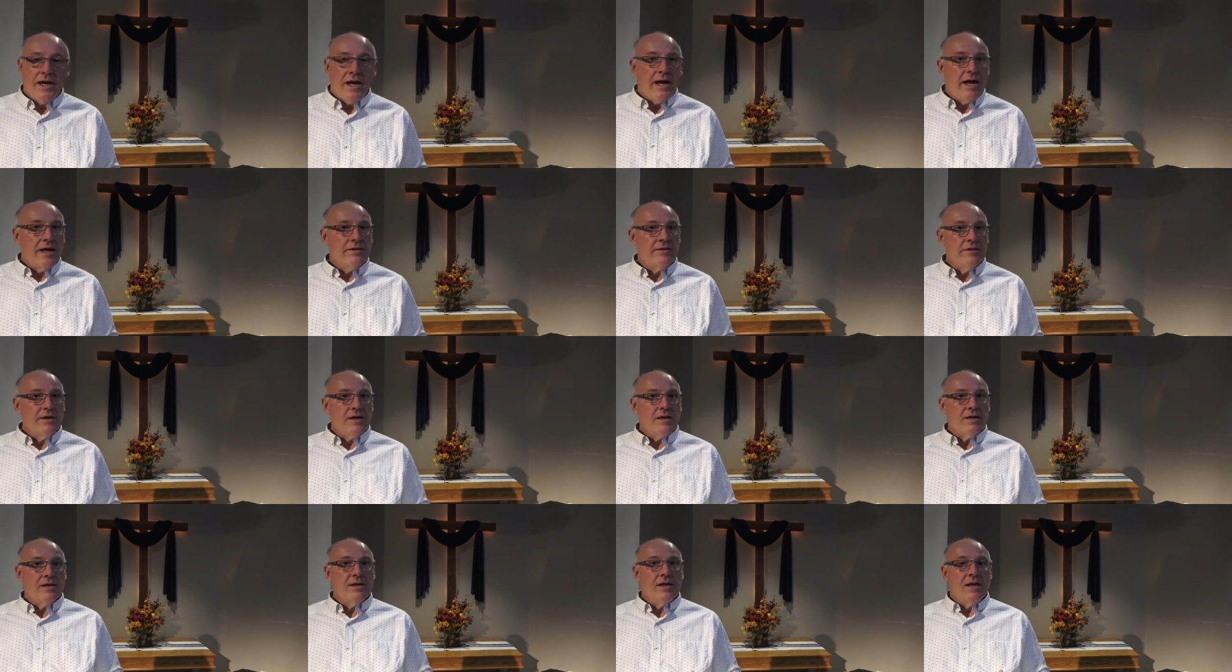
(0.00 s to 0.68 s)
And
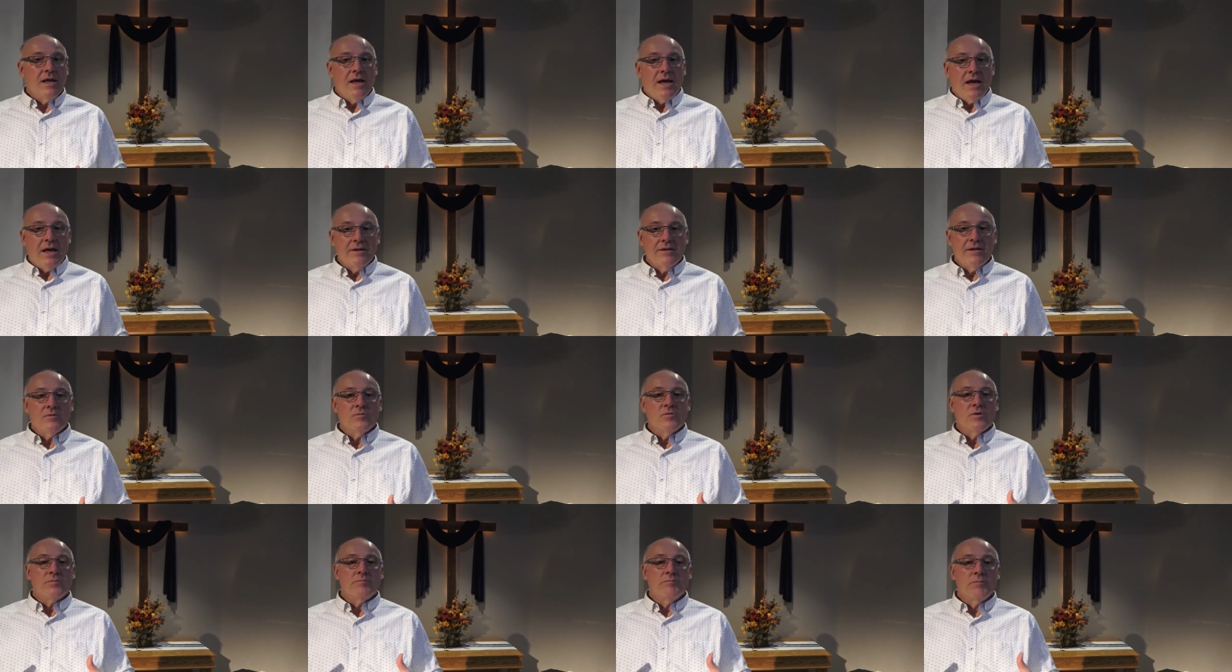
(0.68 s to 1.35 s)
then, and
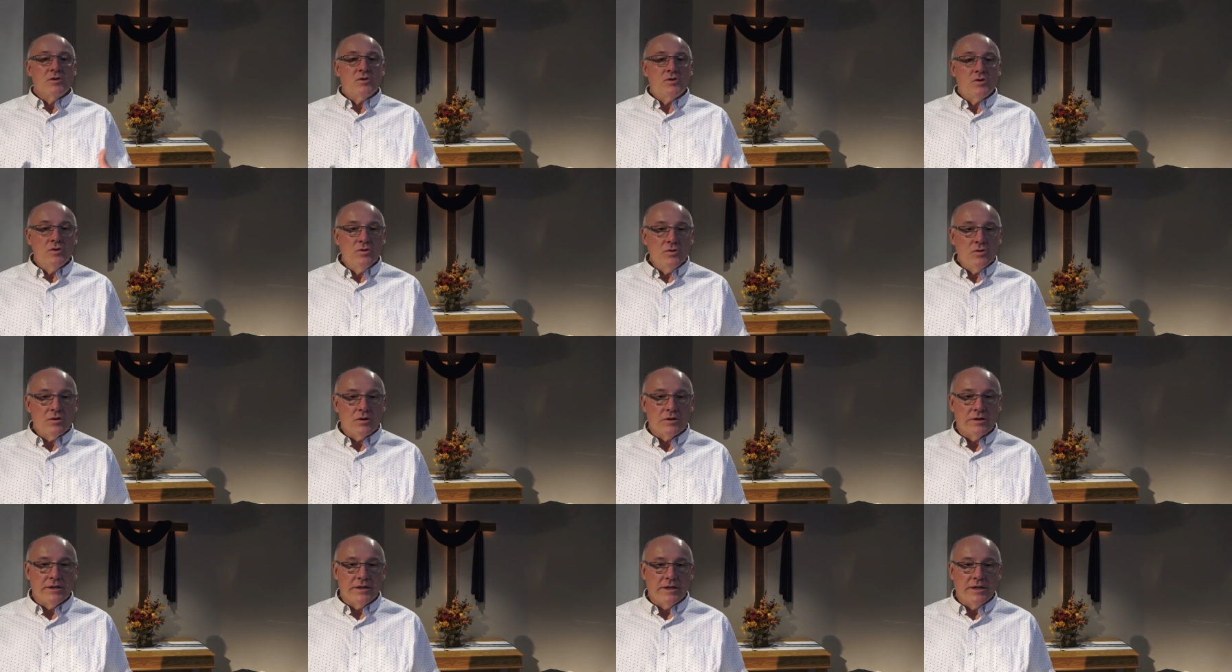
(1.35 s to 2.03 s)
then with
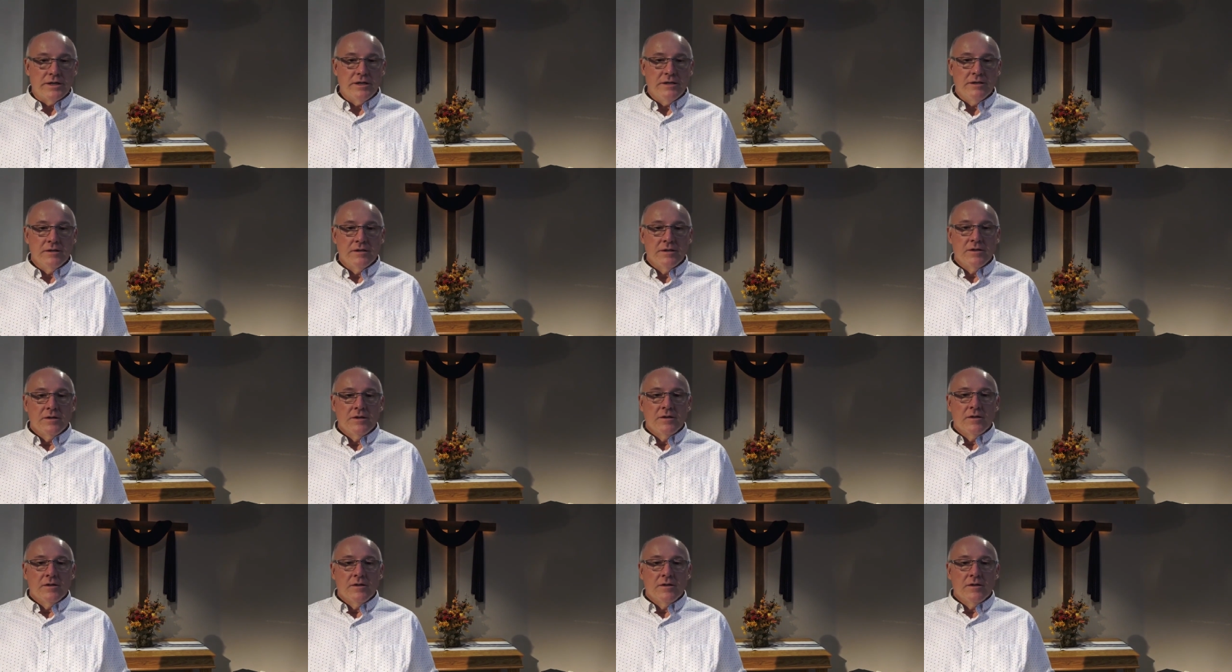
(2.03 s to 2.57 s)
maturity,